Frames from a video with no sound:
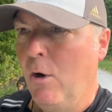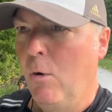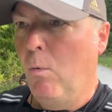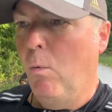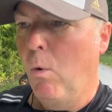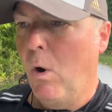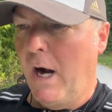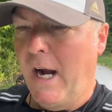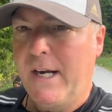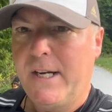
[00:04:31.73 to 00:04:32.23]

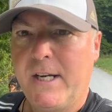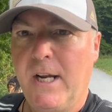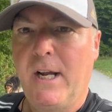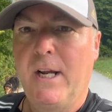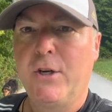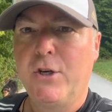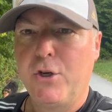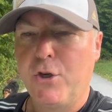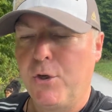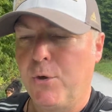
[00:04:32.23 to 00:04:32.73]
what
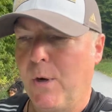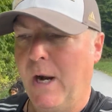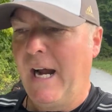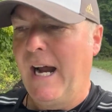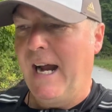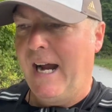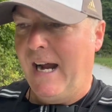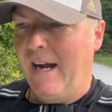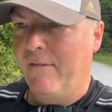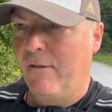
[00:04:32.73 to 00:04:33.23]
do you
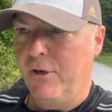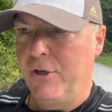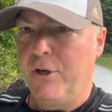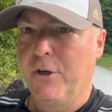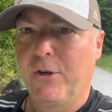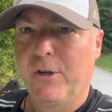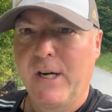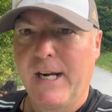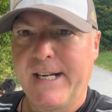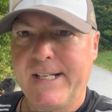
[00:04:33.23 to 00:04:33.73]
have on
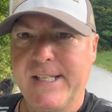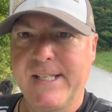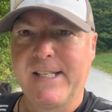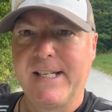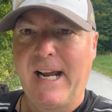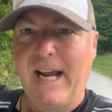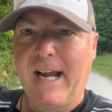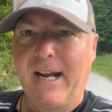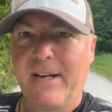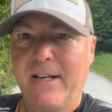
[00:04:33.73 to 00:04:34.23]
your
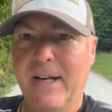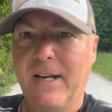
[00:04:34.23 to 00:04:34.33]
nightstand?